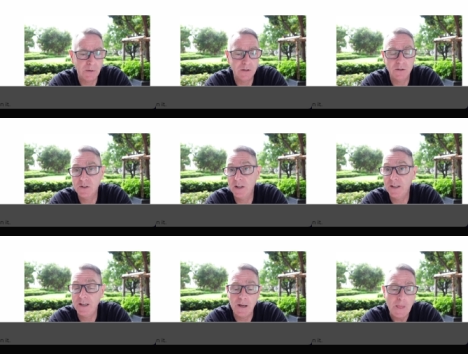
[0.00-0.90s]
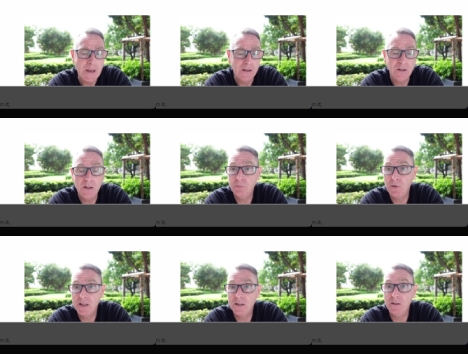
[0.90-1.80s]
But it looks like
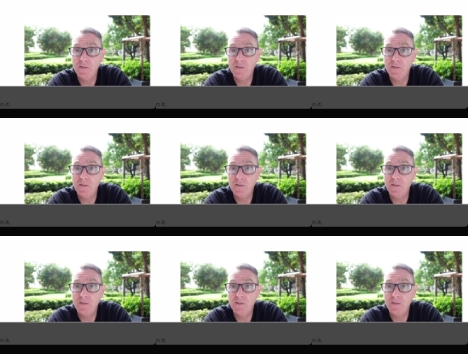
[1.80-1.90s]
the